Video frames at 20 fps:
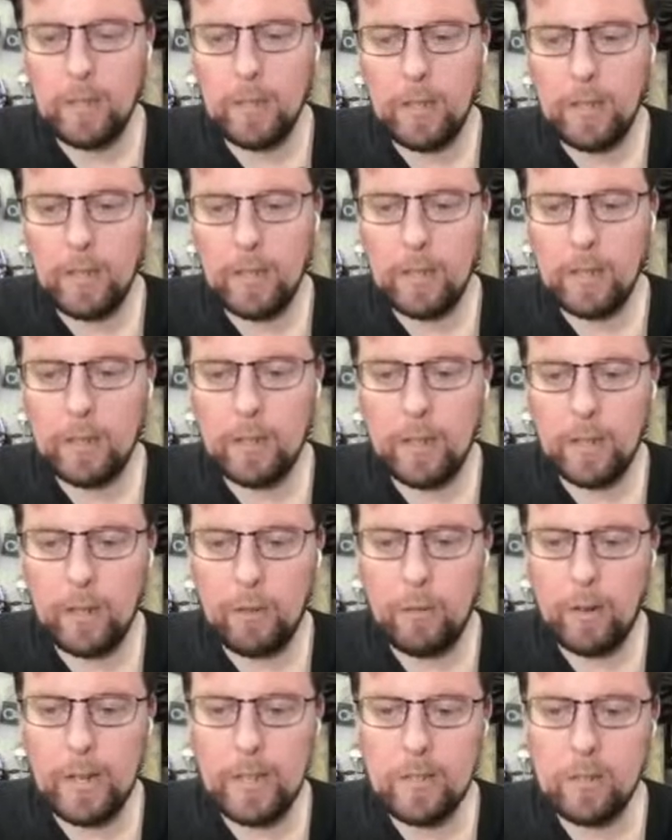
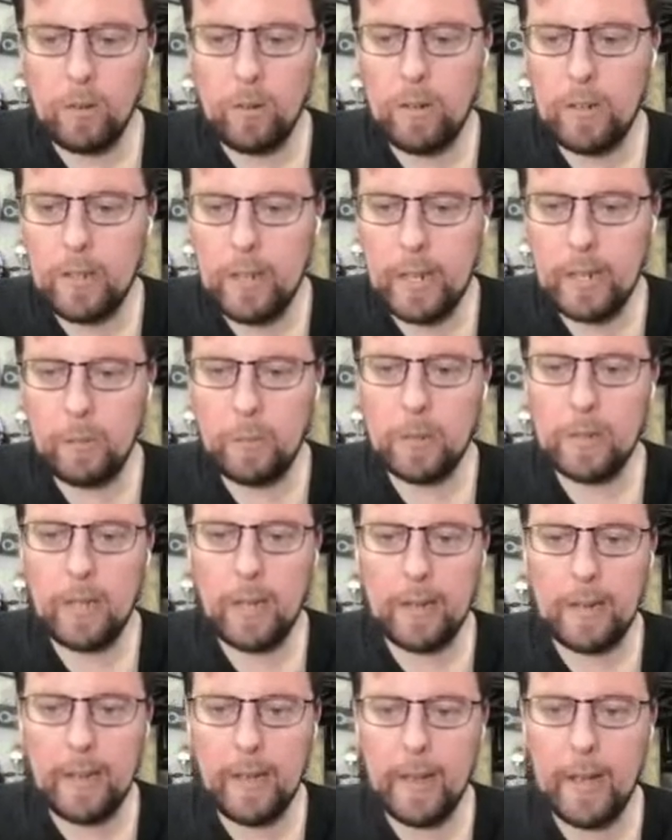race orientated with
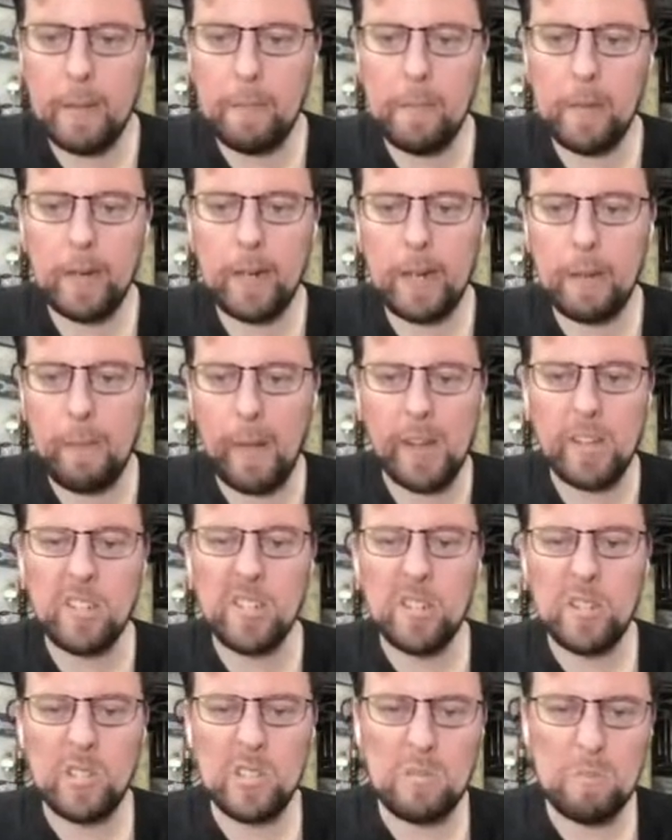that cam, and I
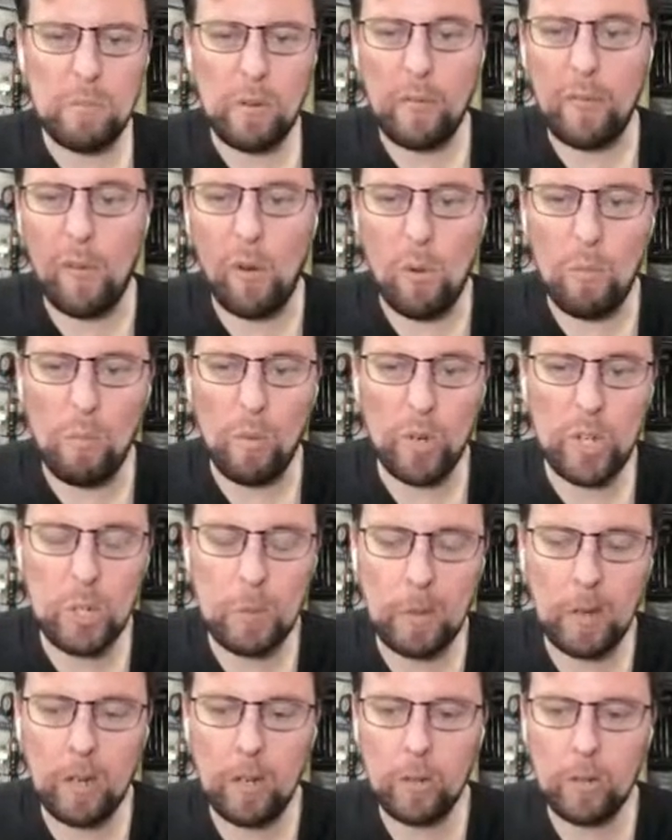imagine it doesn't perform
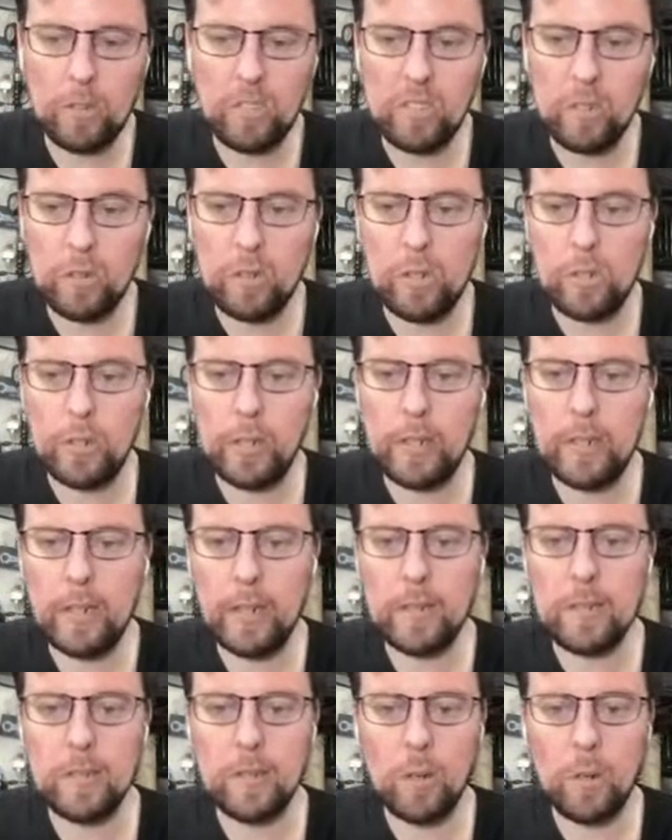much below sort of
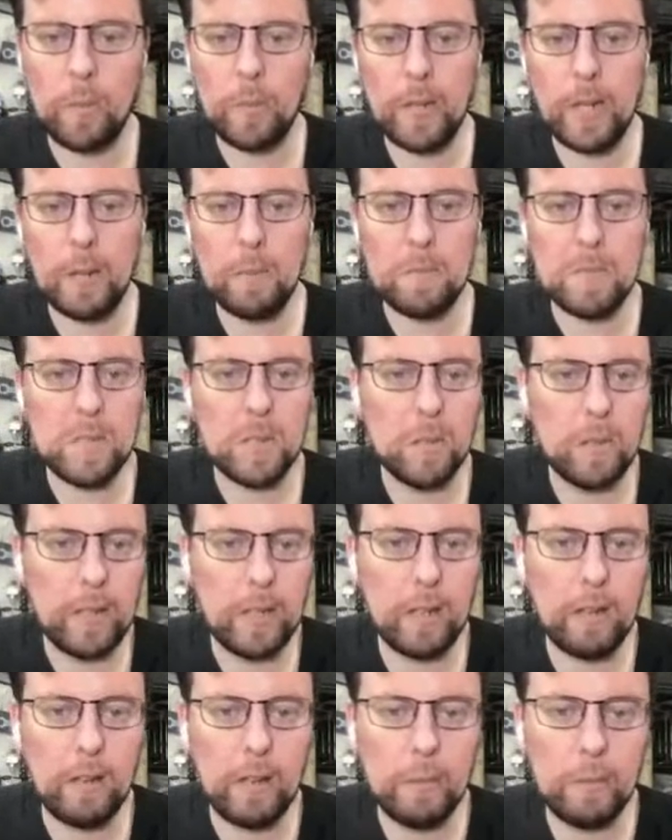3,000 RPM. So
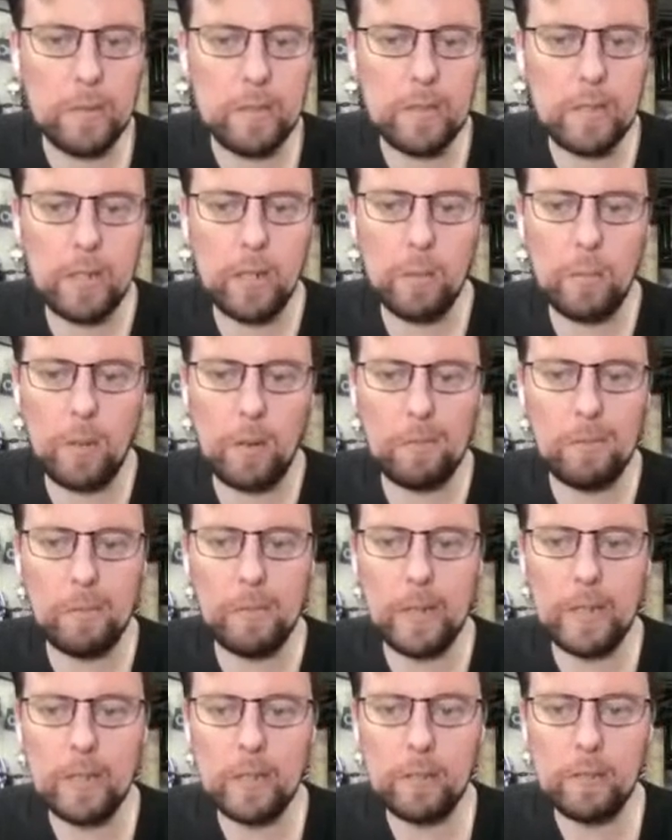yeah, I would say you're
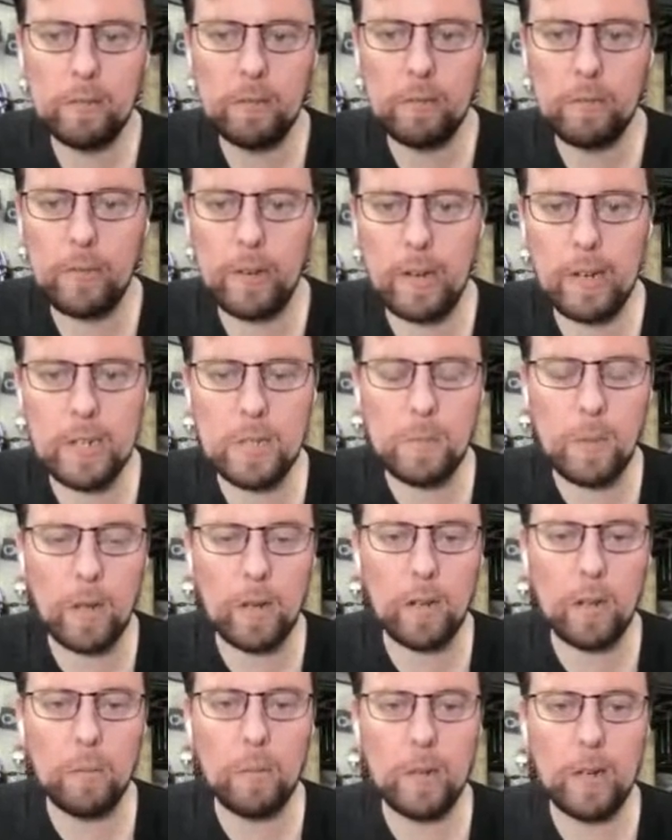probably fairly
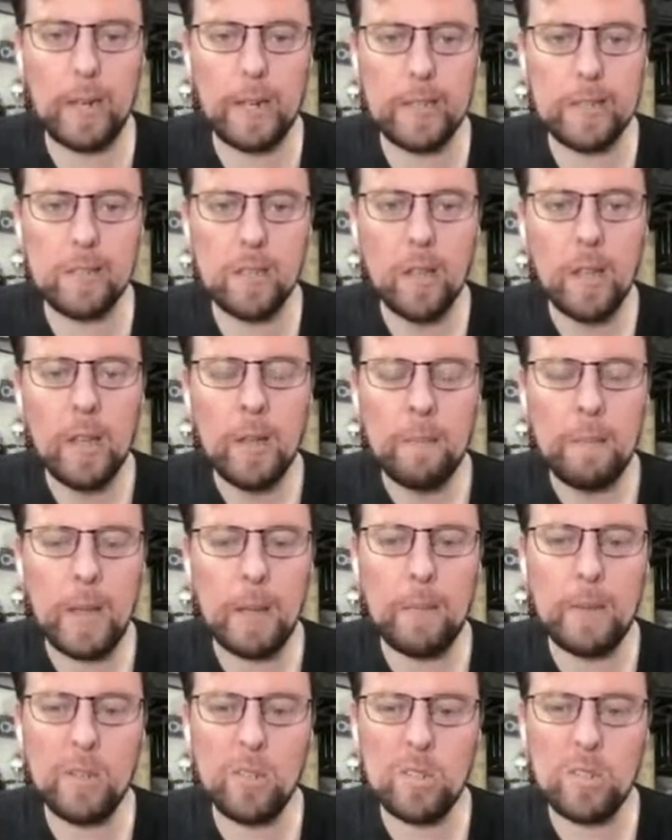spot on with 8s.
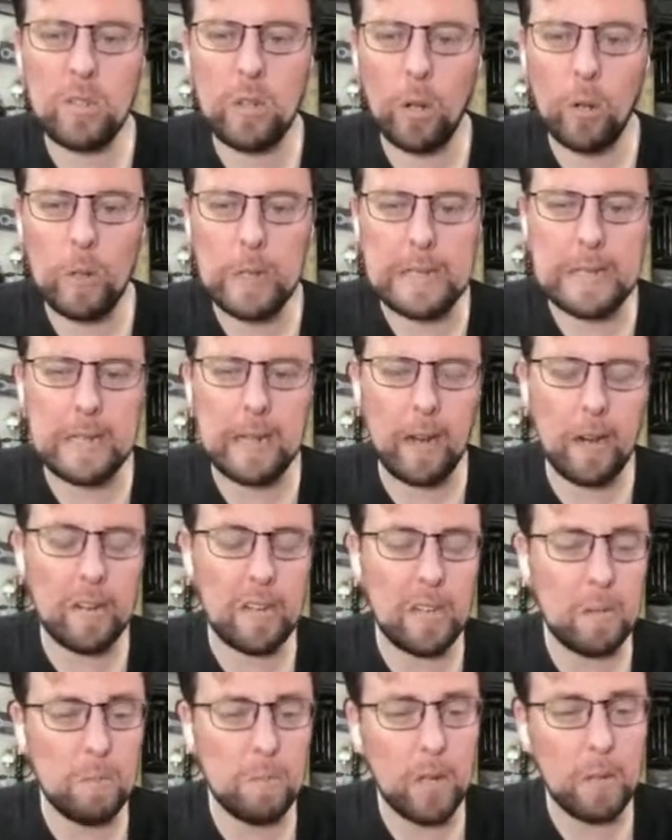Maybe just cold
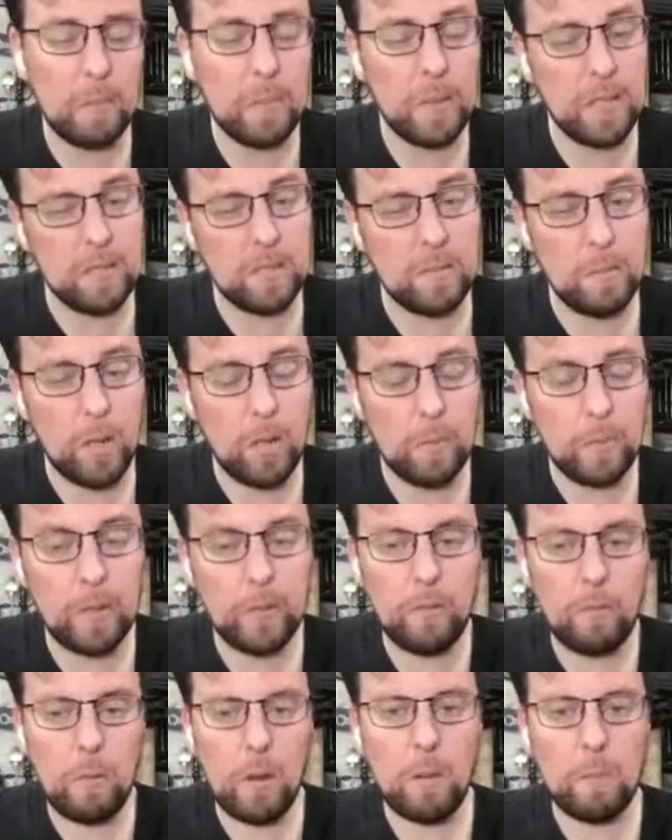starting might be a small
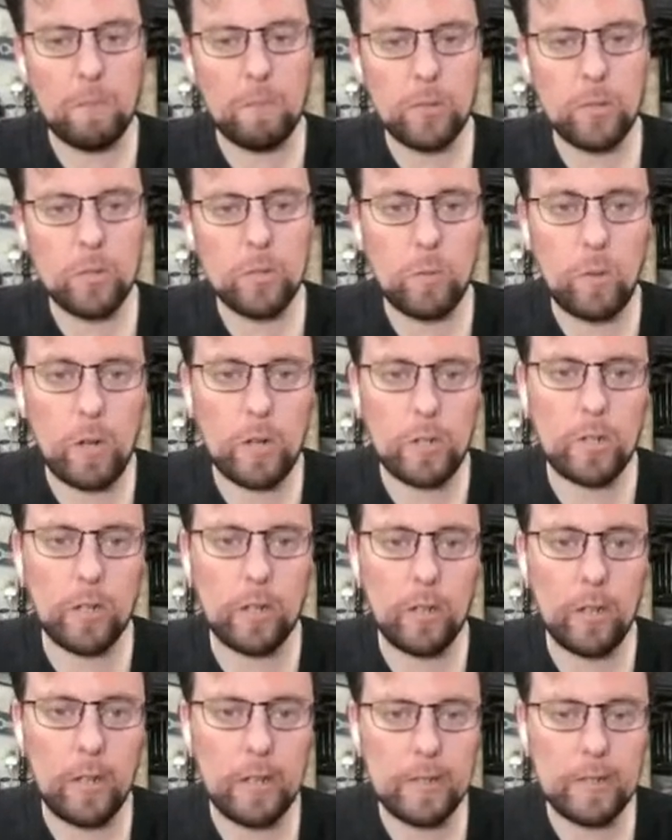bit of a problem. Just watch
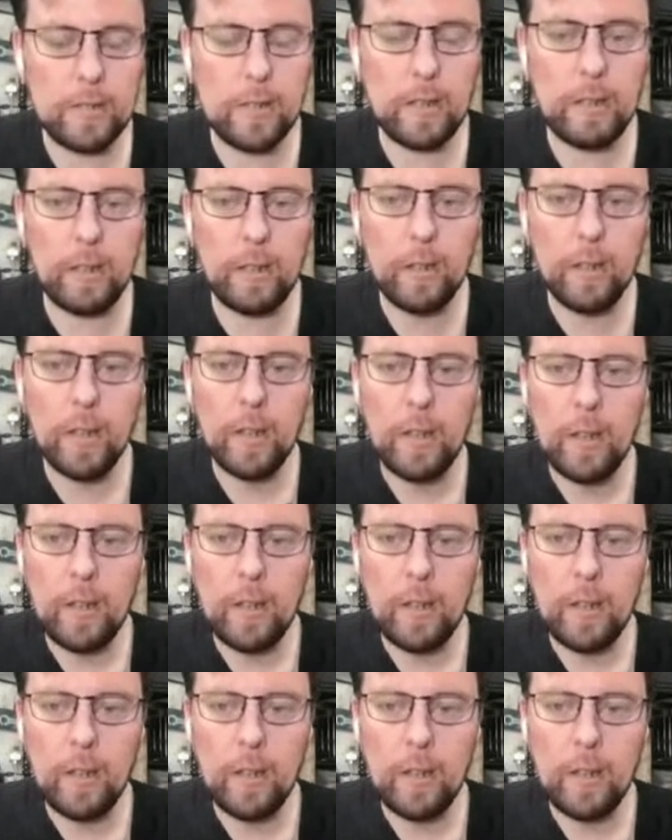it. I'd say